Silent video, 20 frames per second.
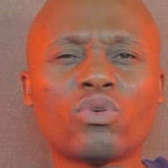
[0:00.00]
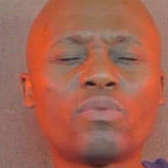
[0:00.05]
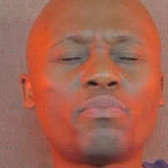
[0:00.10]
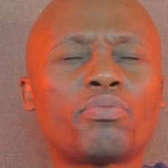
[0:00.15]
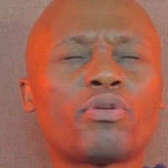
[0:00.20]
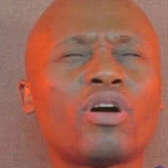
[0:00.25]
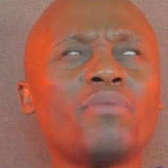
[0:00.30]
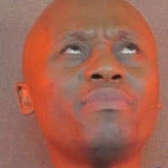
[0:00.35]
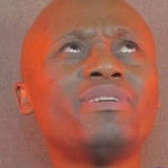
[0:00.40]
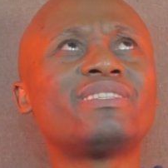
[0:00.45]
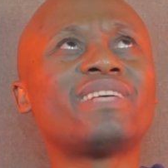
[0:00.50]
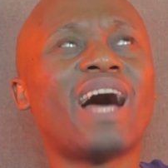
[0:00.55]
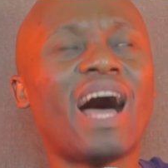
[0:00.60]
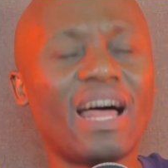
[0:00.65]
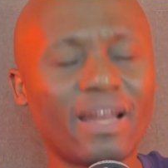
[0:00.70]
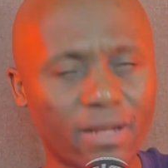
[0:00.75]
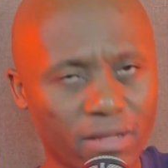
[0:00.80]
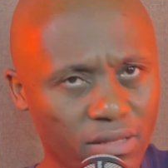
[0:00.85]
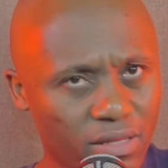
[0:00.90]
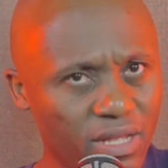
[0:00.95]
will promise
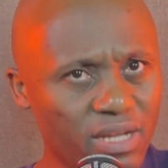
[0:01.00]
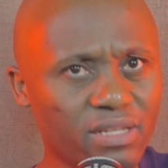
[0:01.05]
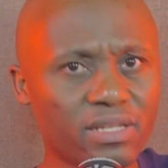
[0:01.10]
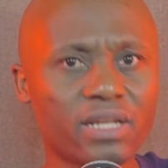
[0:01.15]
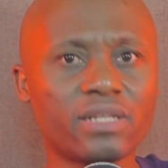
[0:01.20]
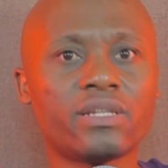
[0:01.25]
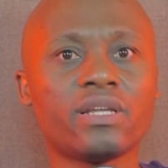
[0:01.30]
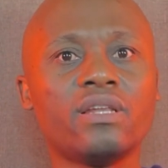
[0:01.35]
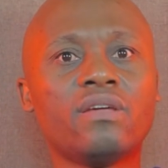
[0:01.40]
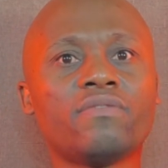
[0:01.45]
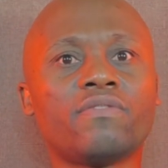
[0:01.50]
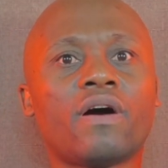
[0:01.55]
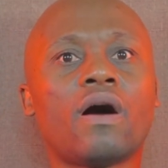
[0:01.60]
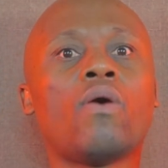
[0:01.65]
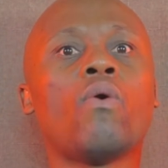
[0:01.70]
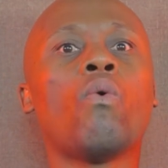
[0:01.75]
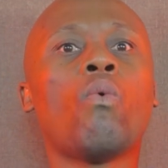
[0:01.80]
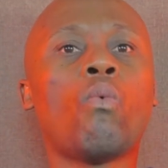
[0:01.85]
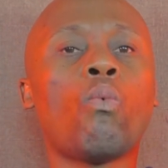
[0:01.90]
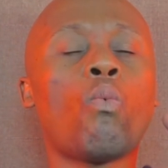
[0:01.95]
100 things and
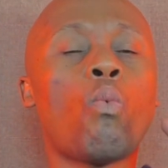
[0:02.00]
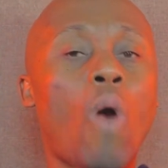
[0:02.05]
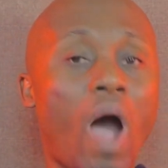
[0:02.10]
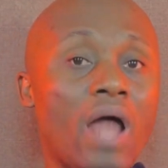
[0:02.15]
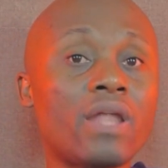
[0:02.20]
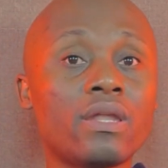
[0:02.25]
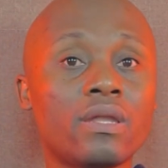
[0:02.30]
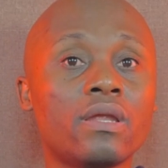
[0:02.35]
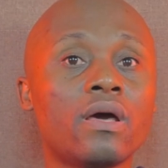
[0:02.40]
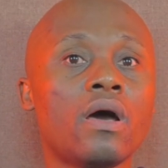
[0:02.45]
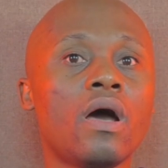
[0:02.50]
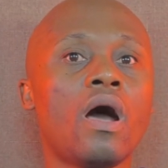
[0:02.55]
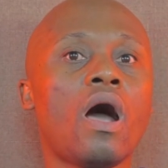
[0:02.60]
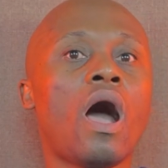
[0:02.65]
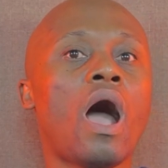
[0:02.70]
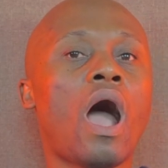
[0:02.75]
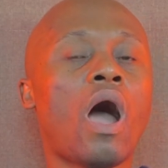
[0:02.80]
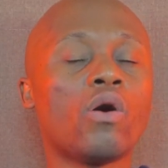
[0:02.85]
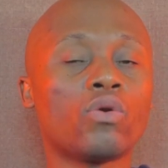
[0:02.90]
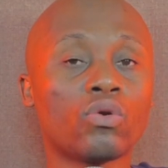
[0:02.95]
deliver 1
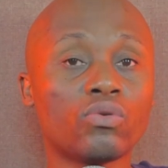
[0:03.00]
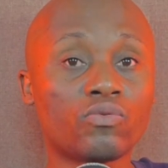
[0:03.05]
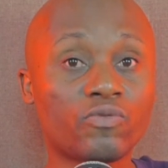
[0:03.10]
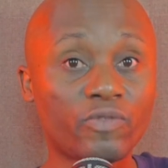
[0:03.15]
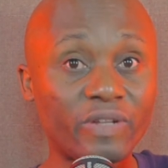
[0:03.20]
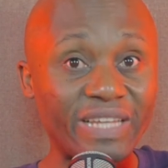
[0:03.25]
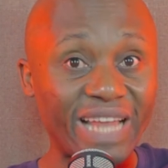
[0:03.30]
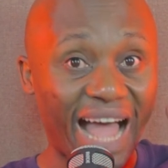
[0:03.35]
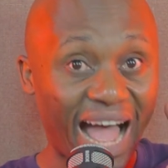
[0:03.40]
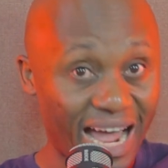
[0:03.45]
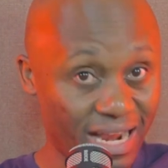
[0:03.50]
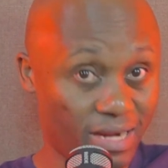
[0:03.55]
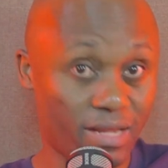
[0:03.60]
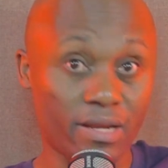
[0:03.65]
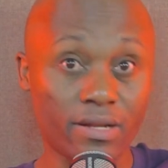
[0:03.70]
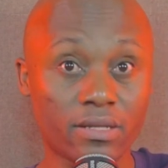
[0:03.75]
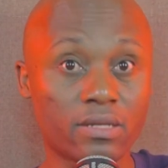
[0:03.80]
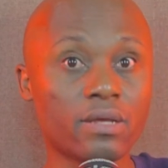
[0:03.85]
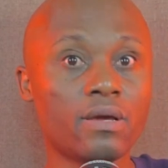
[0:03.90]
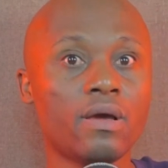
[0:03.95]
out of
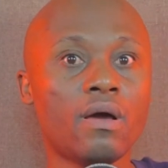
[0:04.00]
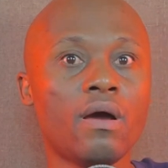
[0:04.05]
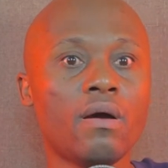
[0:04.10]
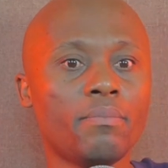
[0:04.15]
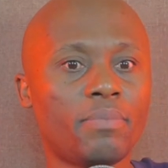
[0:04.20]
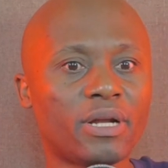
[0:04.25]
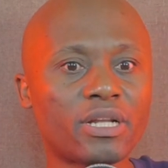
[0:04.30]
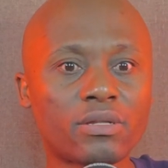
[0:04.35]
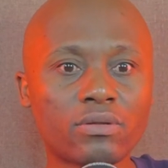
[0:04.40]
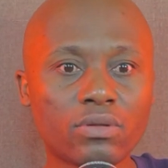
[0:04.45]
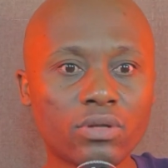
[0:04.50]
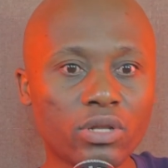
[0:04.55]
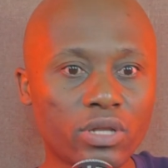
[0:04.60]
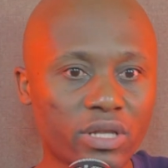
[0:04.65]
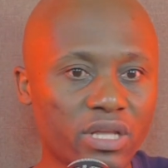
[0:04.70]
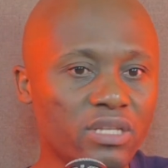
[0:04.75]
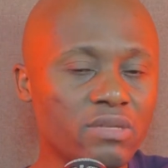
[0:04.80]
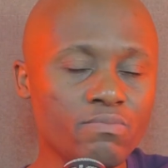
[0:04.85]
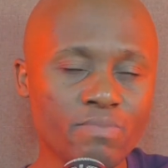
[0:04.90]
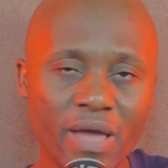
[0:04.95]
100. But
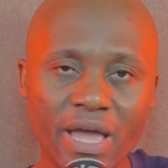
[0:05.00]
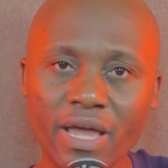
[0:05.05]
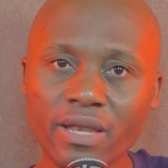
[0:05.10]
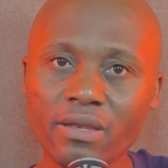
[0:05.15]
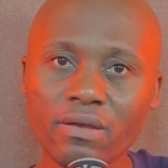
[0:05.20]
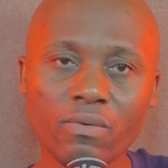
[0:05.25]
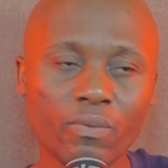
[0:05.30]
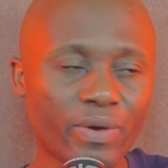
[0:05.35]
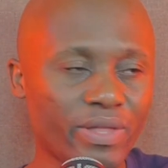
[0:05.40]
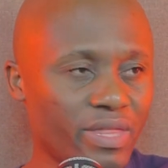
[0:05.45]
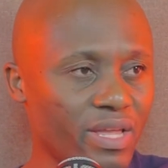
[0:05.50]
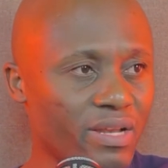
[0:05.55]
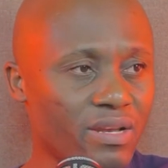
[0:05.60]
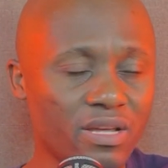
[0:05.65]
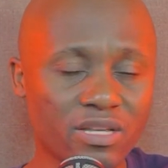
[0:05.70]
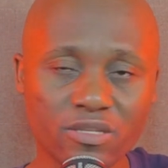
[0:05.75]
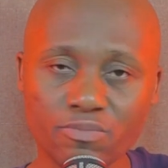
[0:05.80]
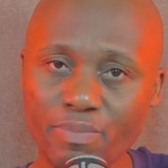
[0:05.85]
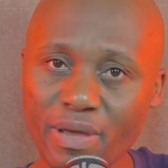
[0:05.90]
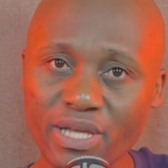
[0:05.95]
this man,
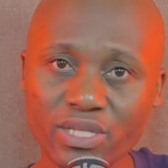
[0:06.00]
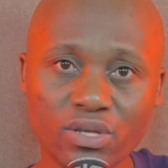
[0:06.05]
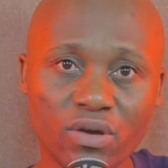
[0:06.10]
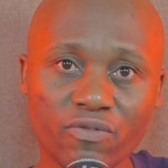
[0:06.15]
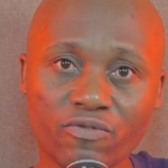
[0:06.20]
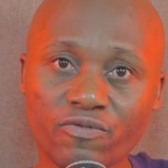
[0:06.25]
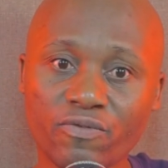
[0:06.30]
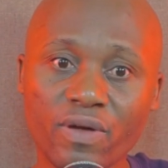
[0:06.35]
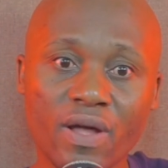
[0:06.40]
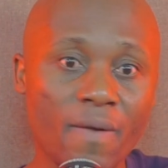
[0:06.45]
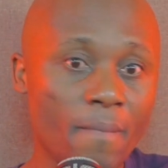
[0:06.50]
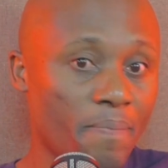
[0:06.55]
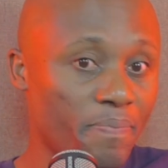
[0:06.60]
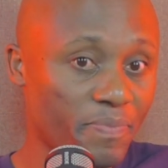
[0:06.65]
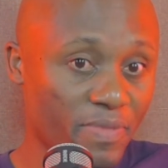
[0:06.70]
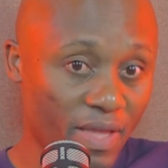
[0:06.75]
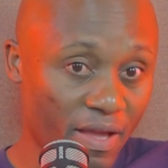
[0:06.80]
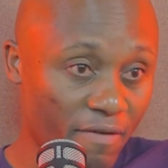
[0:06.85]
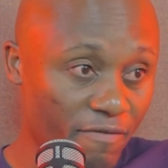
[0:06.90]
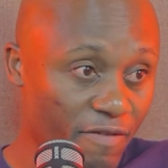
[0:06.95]
within a space of
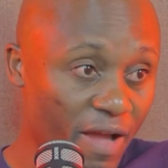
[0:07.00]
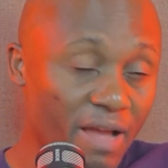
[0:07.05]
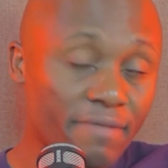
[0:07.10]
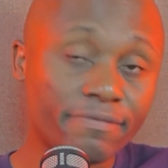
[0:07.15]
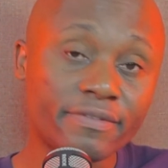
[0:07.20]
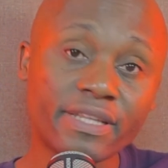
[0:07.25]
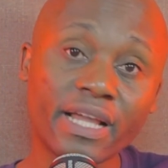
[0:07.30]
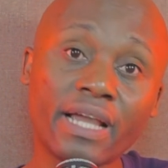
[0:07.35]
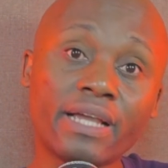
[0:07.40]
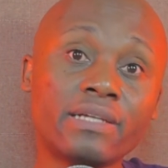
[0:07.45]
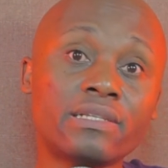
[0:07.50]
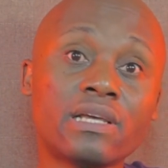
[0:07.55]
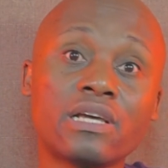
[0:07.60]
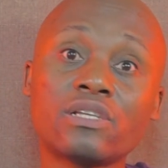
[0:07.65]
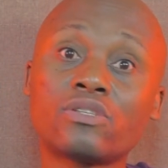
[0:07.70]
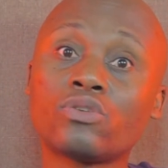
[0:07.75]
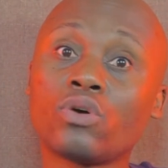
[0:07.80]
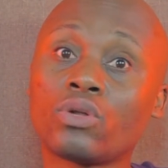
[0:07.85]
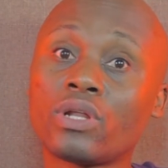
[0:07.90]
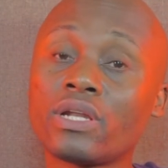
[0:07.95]
5 days,
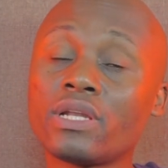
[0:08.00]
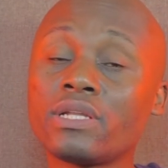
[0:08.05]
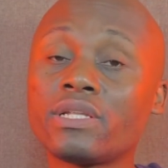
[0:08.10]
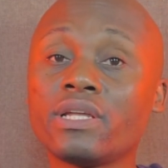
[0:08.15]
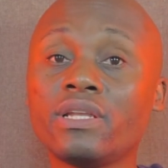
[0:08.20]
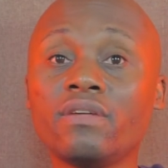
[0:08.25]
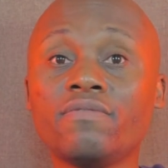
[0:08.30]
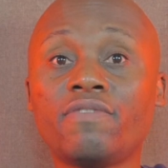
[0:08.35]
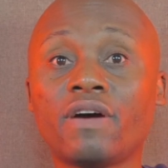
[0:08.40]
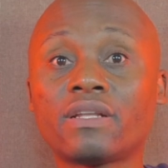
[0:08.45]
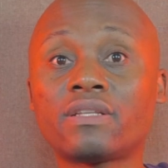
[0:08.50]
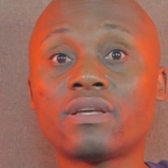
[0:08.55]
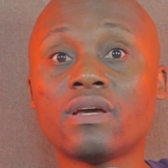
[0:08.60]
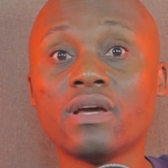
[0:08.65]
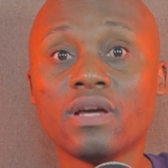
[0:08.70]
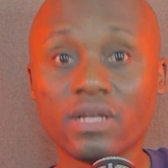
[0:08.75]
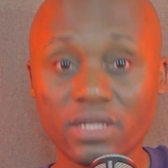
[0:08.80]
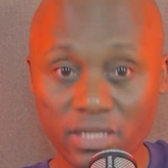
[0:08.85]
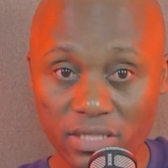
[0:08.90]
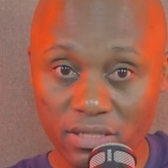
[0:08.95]
has already delivered
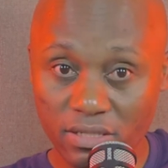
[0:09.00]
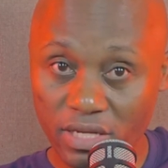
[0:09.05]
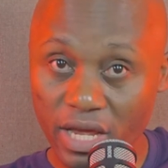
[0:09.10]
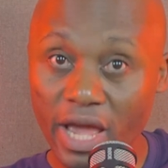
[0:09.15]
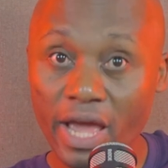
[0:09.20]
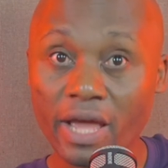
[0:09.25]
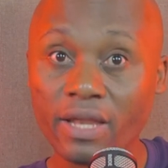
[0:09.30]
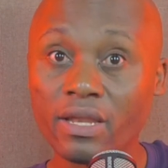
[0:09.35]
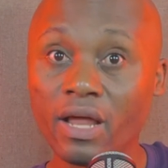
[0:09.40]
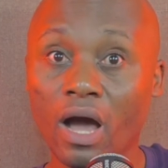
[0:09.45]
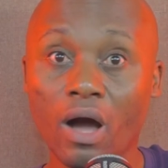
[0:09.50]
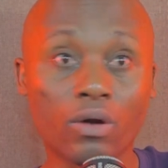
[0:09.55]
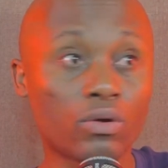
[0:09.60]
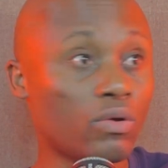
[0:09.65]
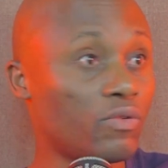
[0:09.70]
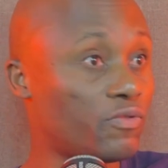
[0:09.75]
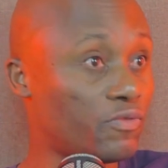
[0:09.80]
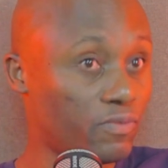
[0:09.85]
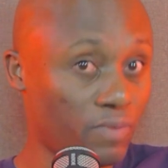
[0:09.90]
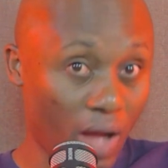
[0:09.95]
10
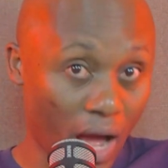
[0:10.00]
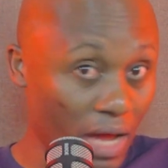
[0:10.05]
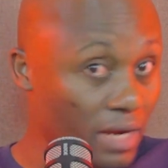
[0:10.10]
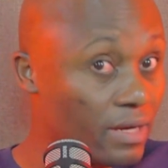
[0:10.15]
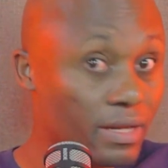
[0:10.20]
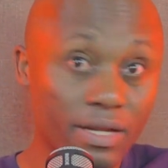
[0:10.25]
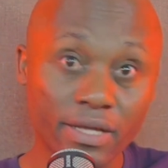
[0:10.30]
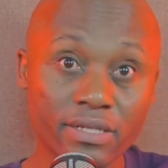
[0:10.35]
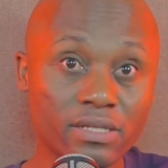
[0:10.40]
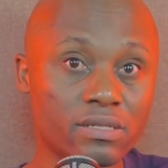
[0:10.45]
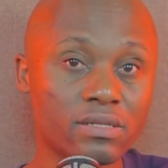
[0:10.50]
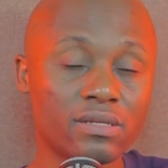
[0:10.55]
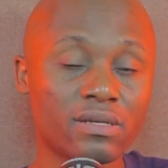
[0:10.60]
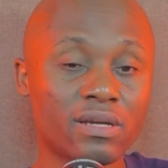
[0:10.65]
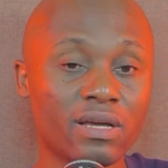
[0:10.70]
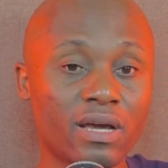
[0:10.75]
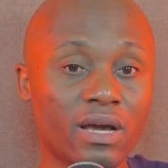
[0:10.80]
out of 100.